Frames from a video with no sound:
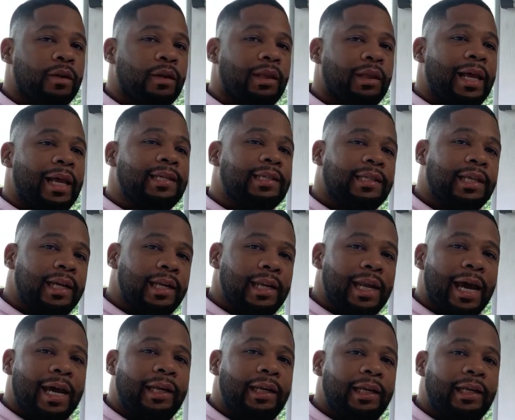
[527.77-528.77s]
less than
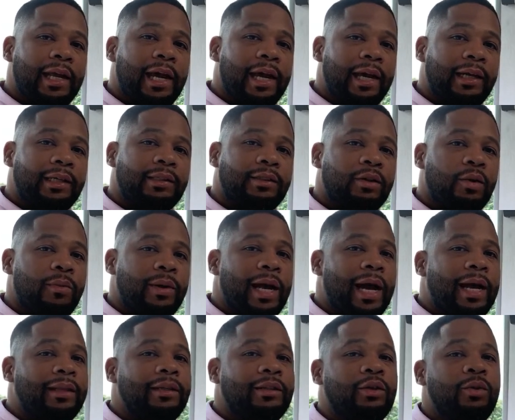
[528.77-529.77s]
ninety days, so we
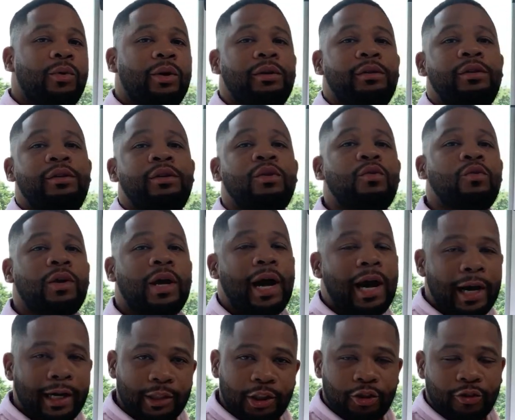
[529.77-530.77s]
had to do a new
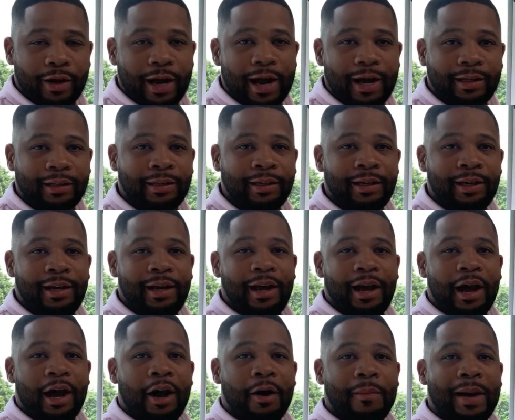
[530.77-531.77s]
contract
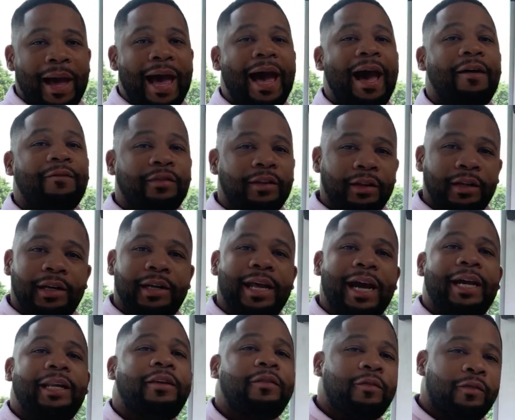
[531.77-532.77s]
um, after the
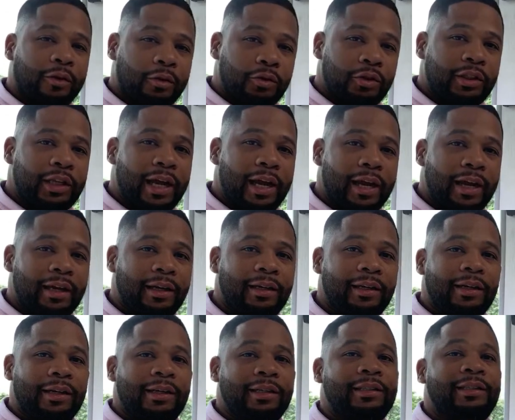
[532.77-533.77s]
ninety first day.
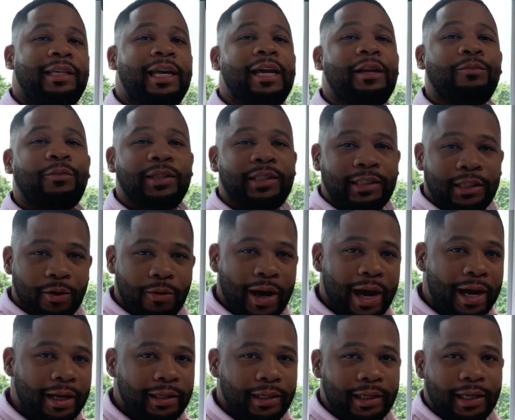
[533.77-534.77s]
Then we still
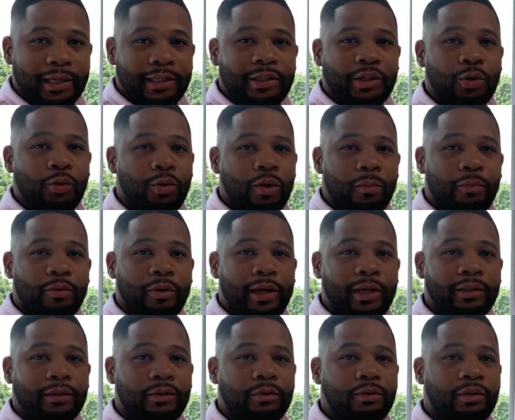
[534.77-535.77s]
had to get two
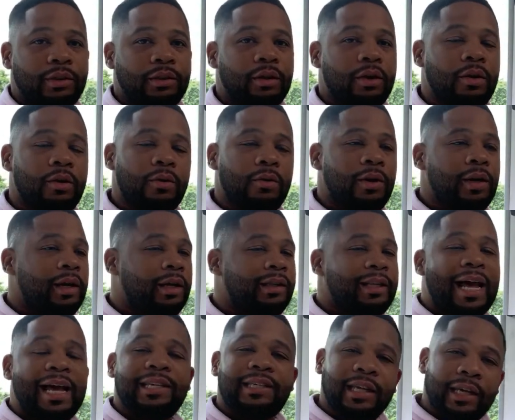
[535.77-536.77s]
appraisals. So
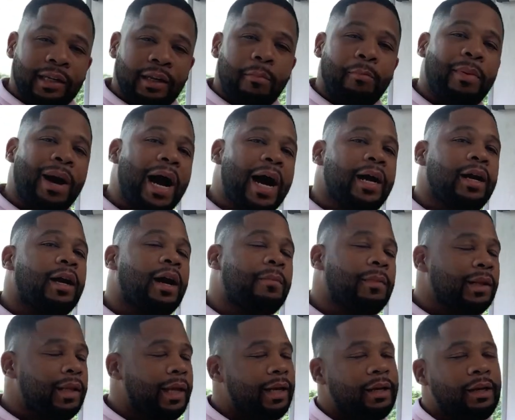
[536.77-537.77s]
that's in the buyer. I'm
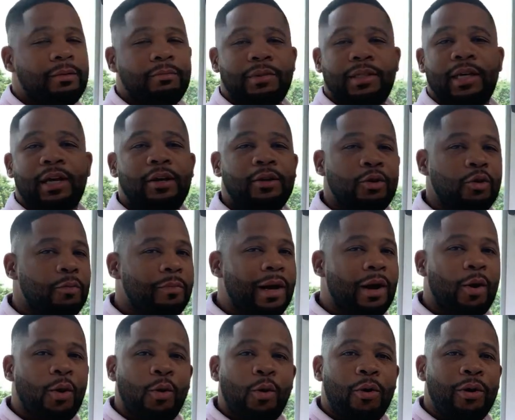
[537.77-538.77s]
gonna let him tell you
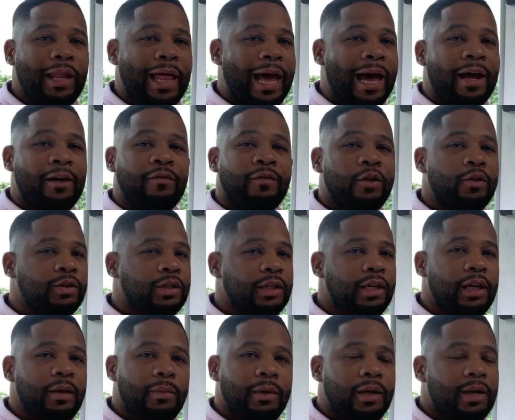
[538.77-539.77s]
about all the
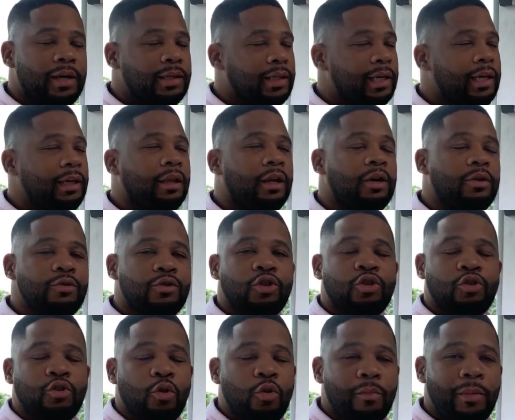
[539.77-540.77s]
adversity because he learned
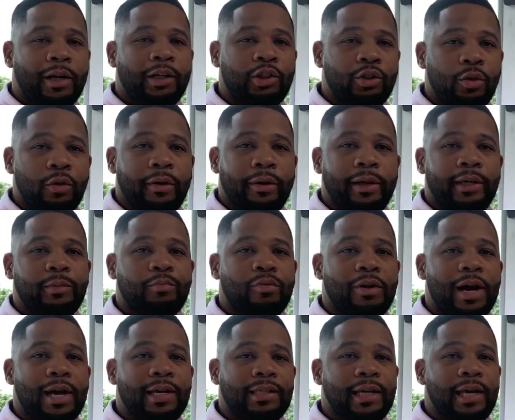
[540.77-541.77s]
so much during this
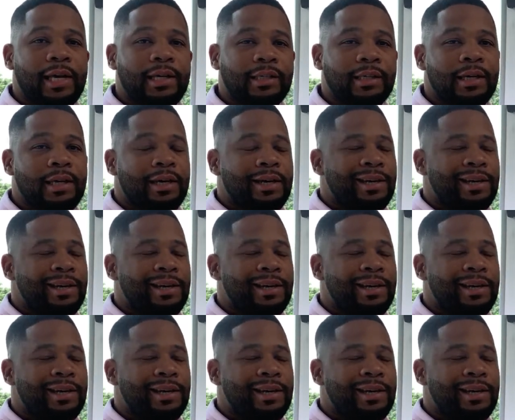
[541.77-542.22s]
process.